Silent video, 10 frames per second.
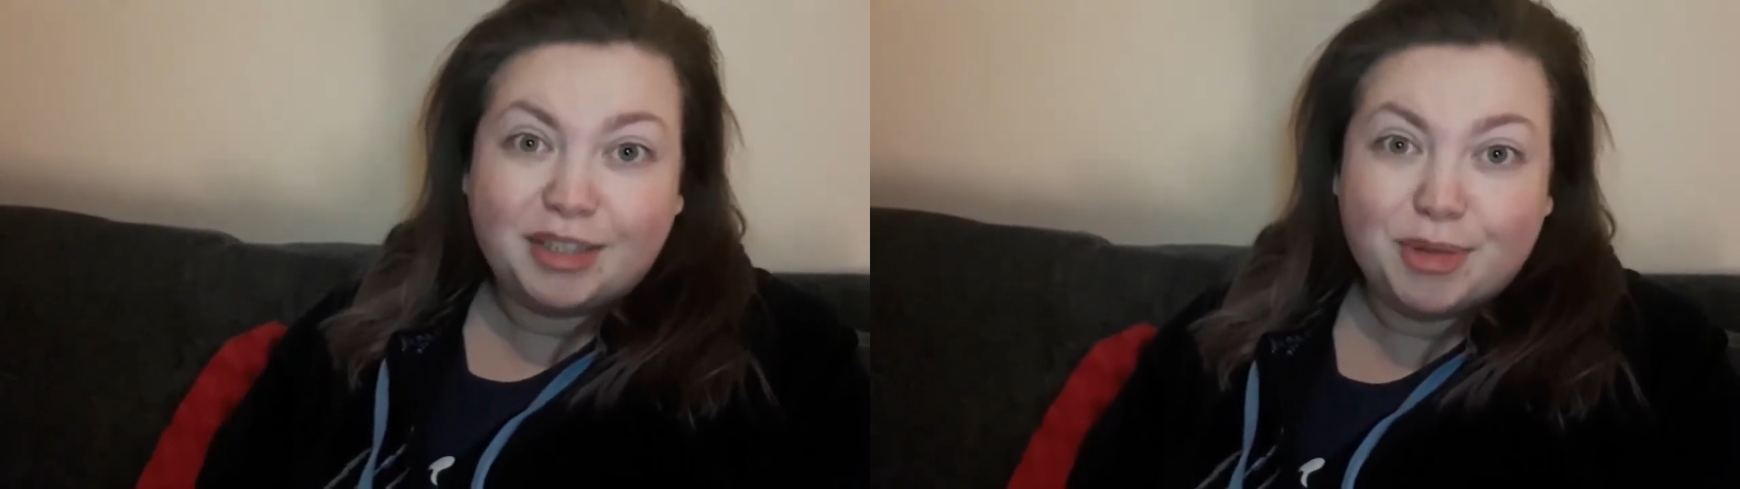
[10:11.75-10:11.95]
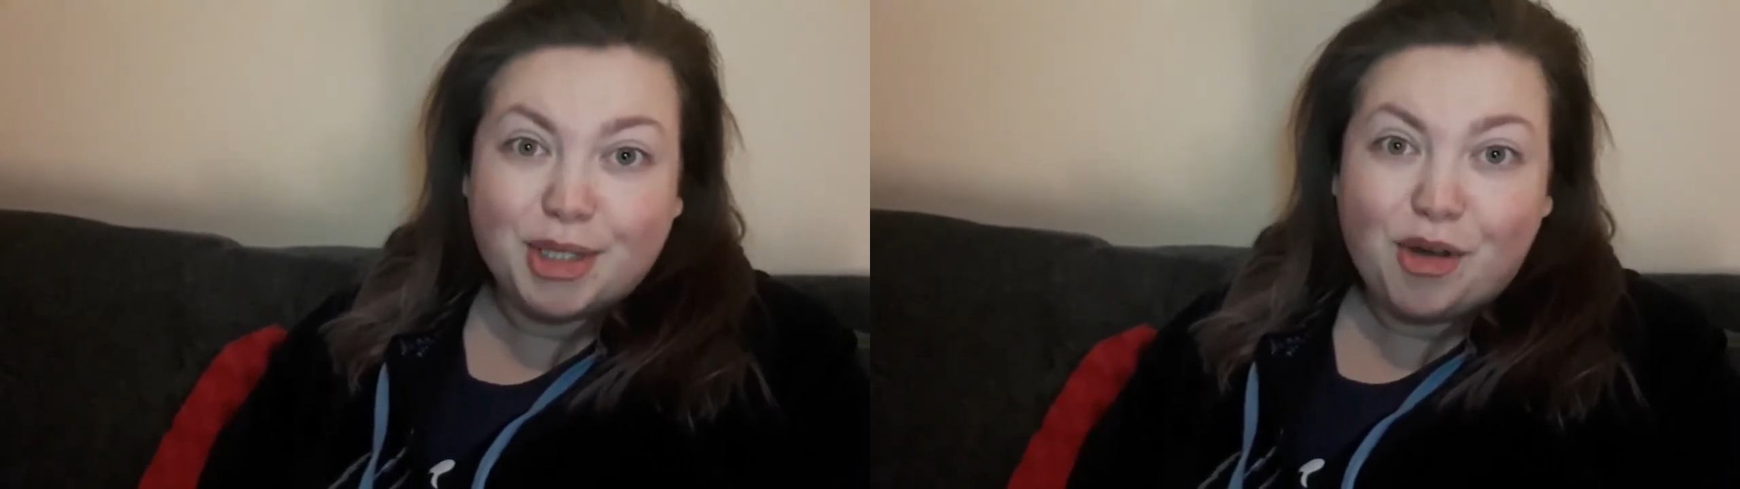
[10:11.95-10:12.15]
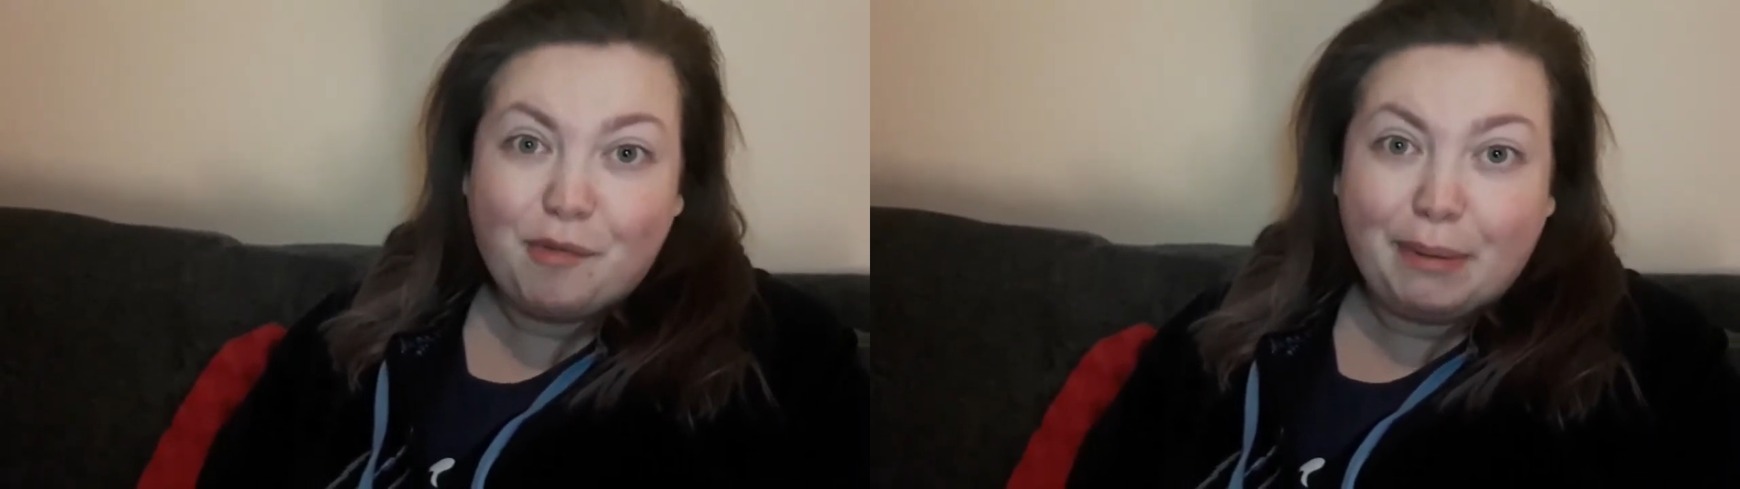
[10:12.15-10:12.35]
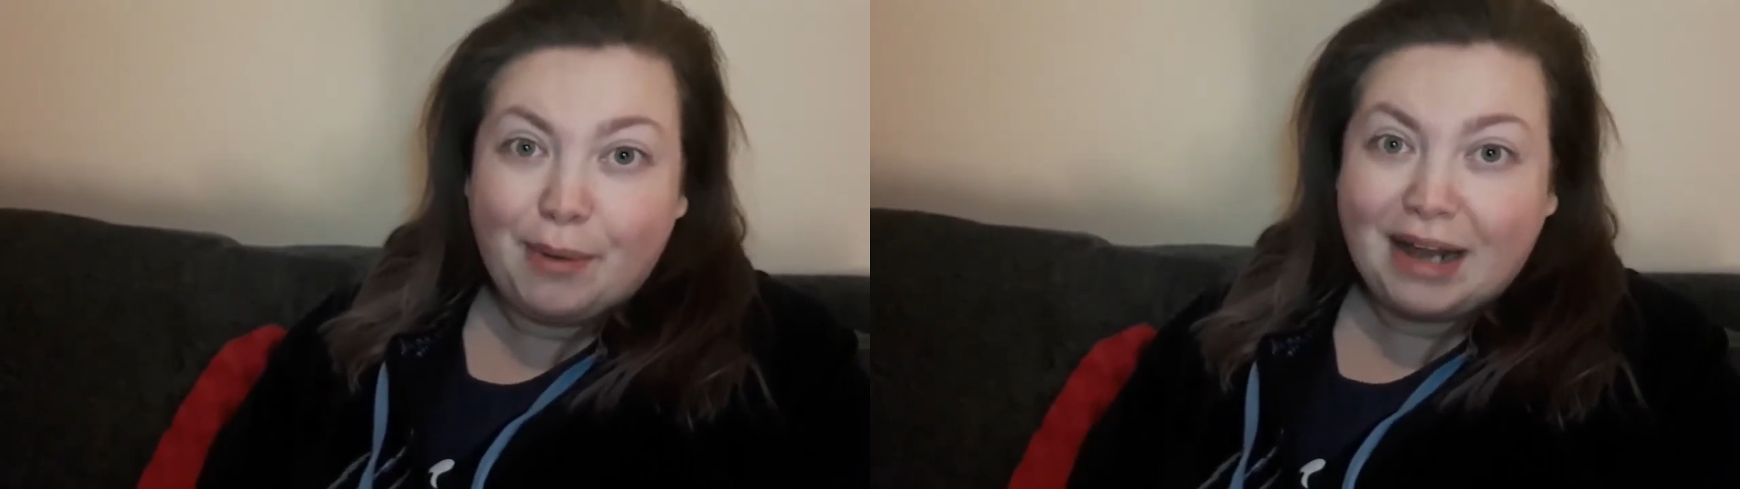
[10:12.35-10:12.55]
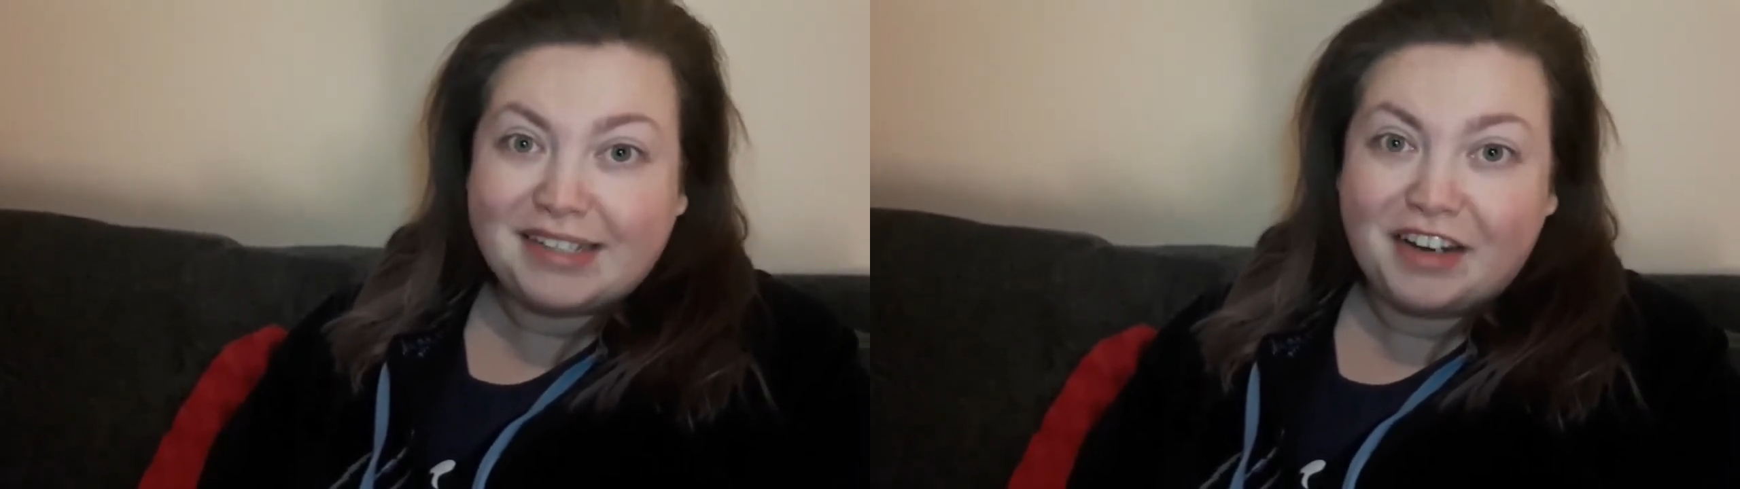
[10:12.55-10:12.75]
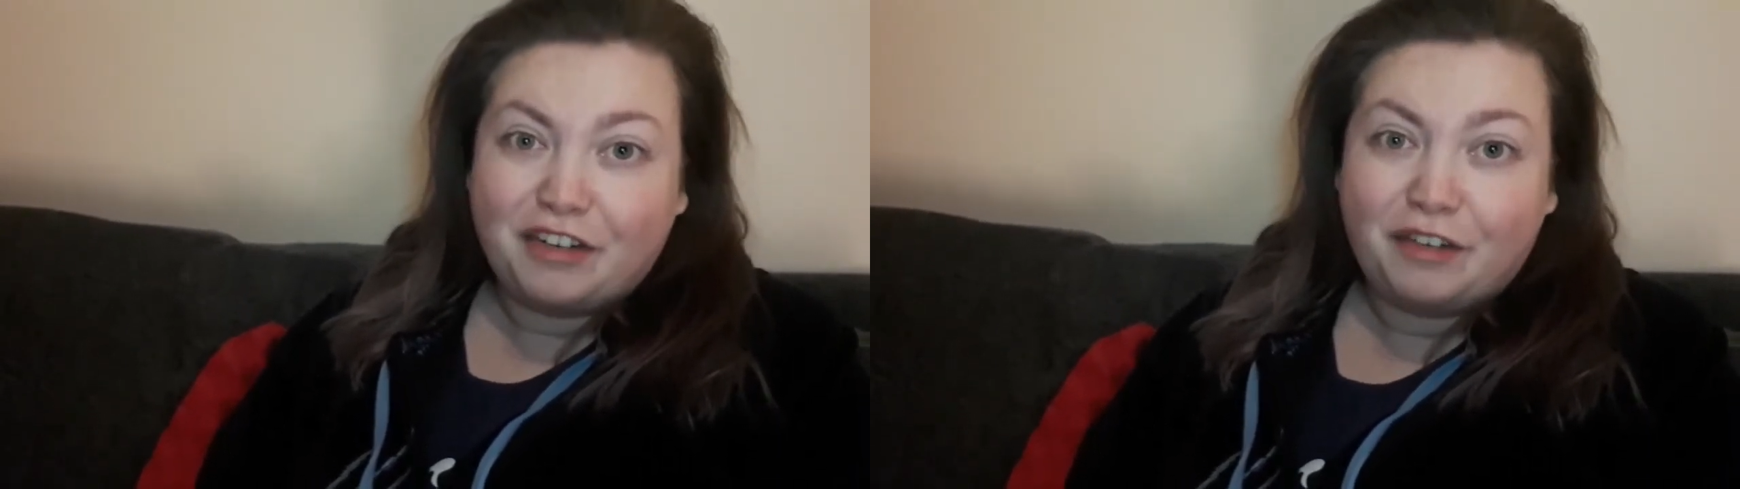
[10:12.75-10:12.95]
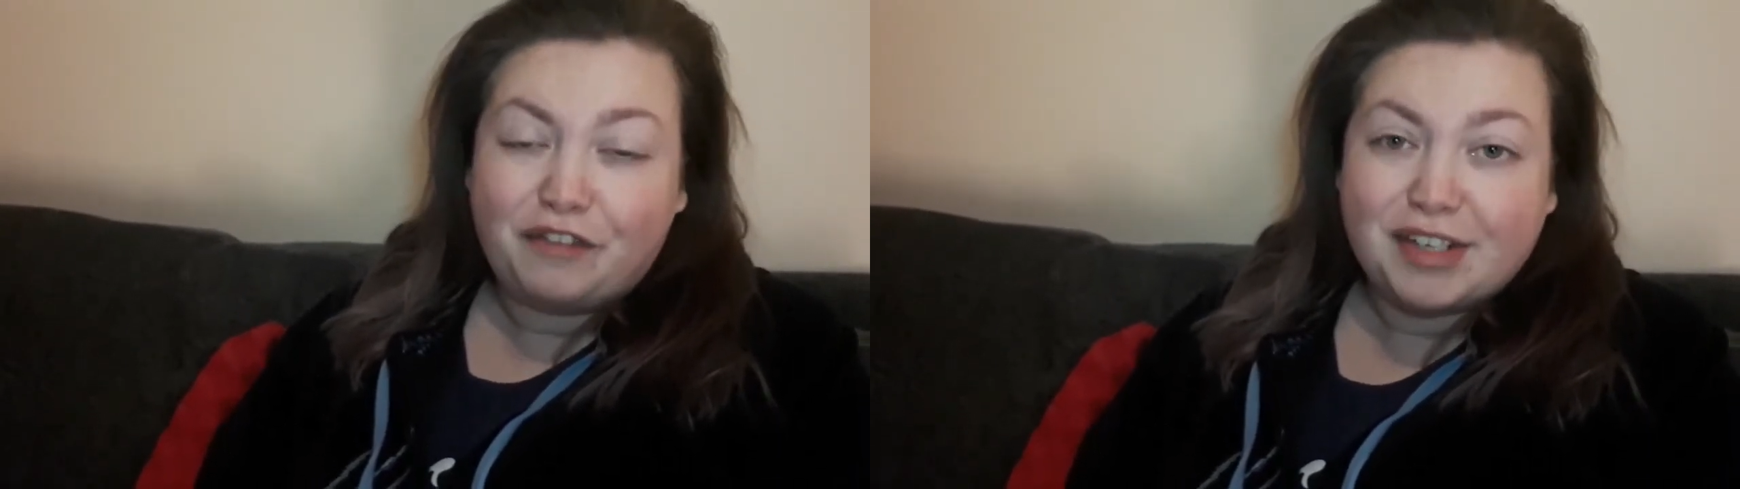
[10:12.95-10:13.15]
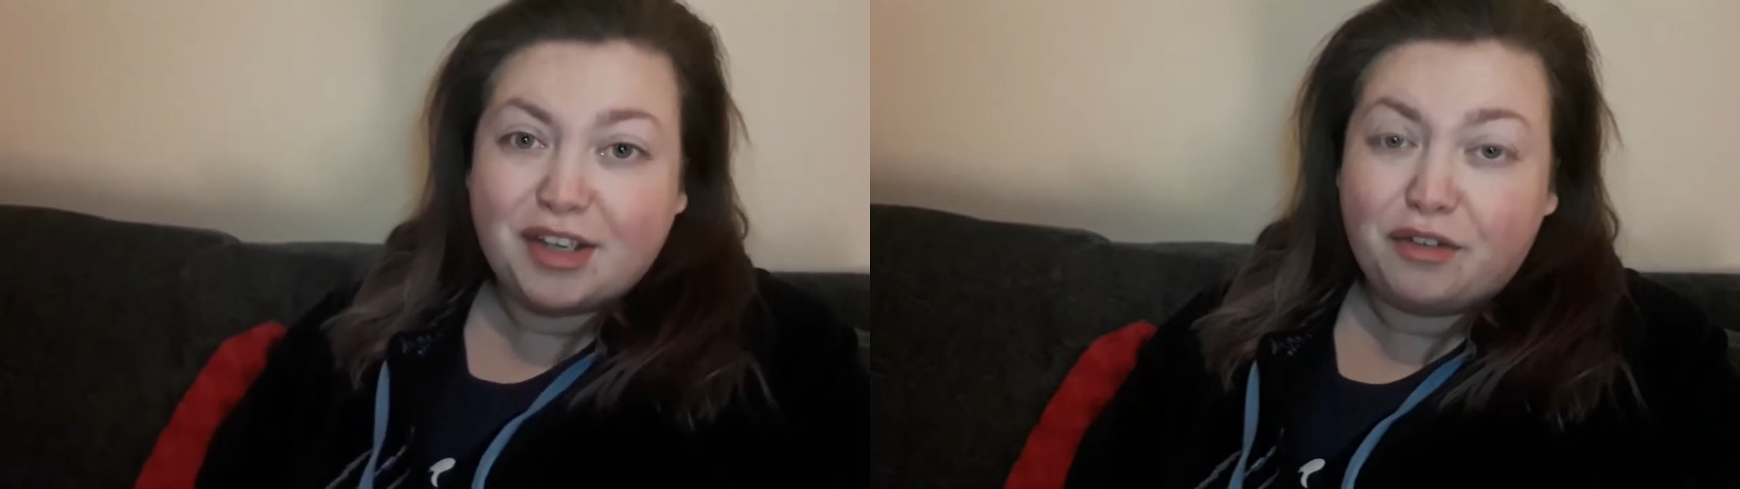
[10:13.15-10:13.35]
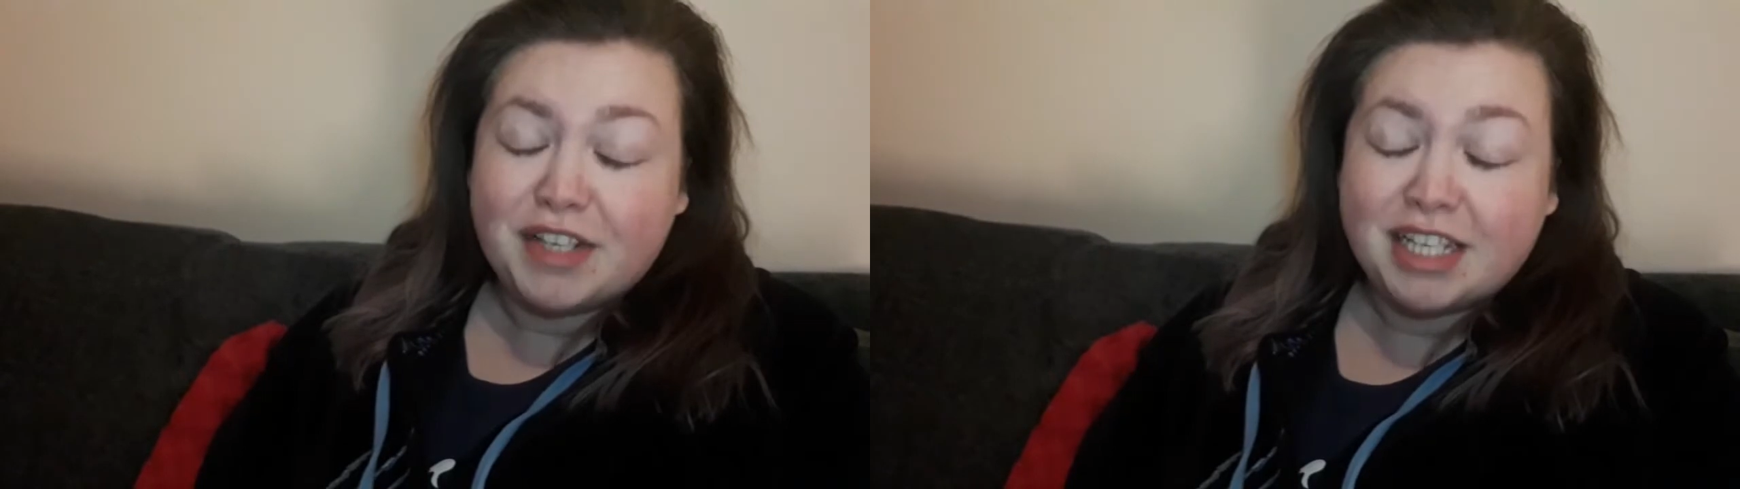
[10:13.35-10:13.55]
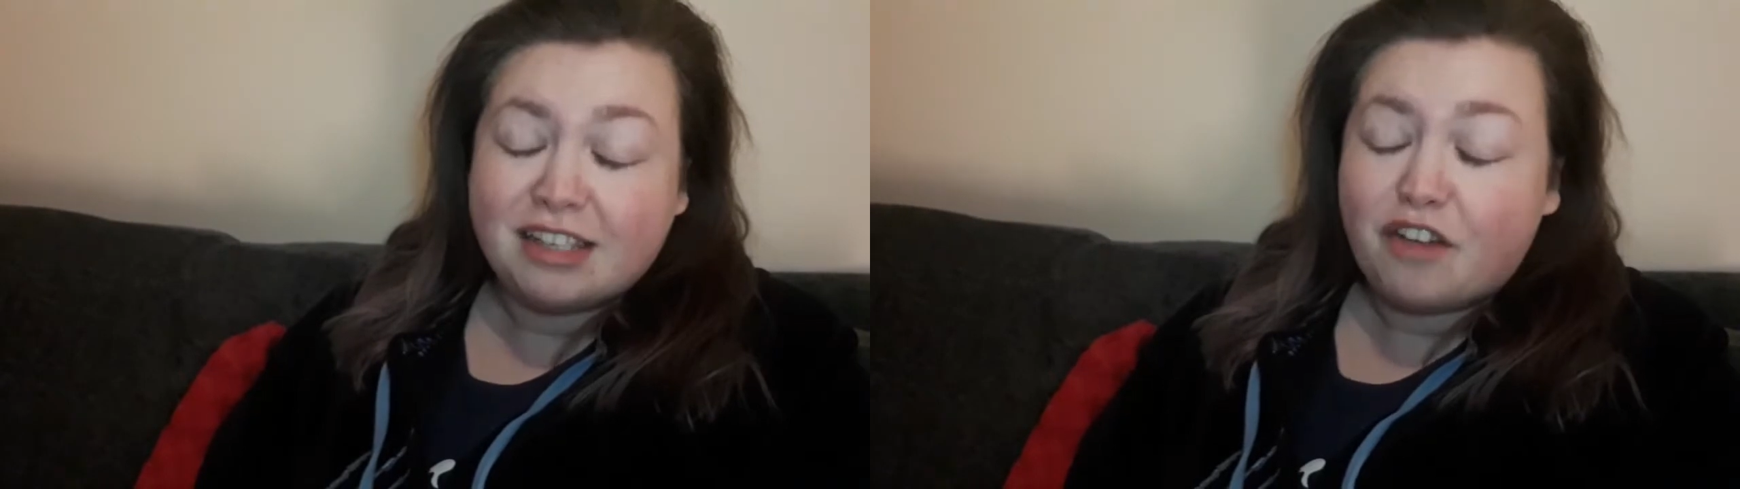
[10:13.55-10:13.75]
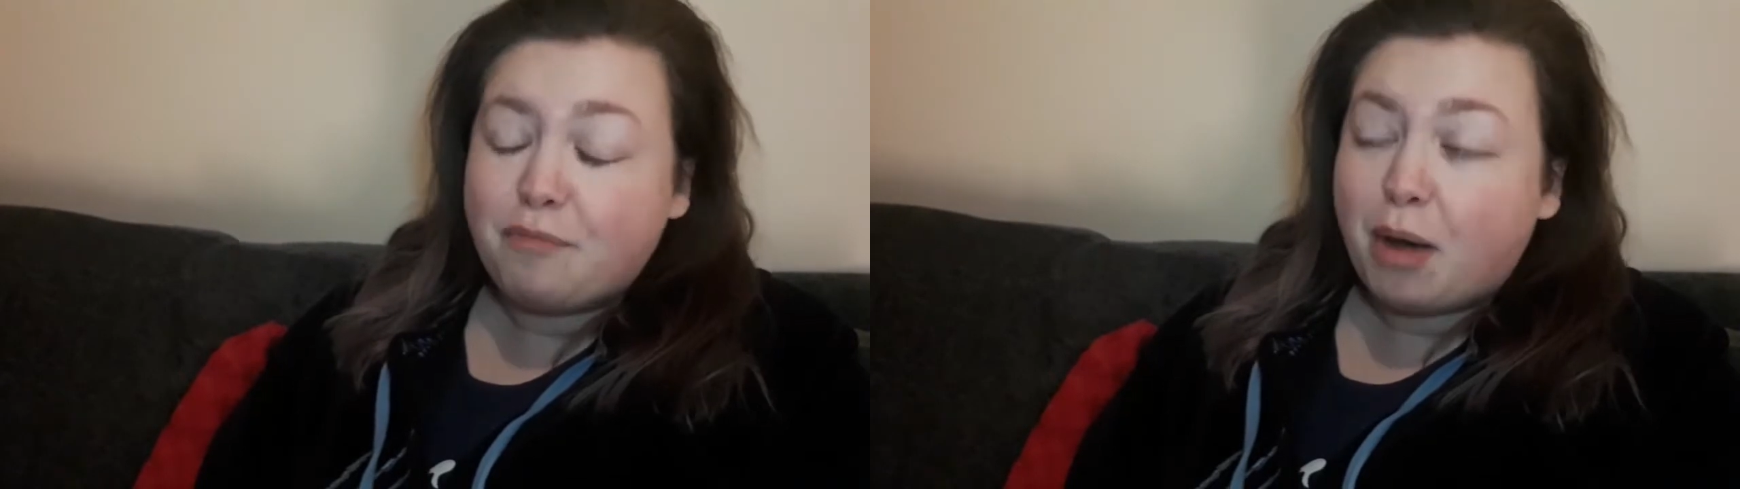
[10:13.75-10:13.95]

There was a lot of people asking for selfies and stuff,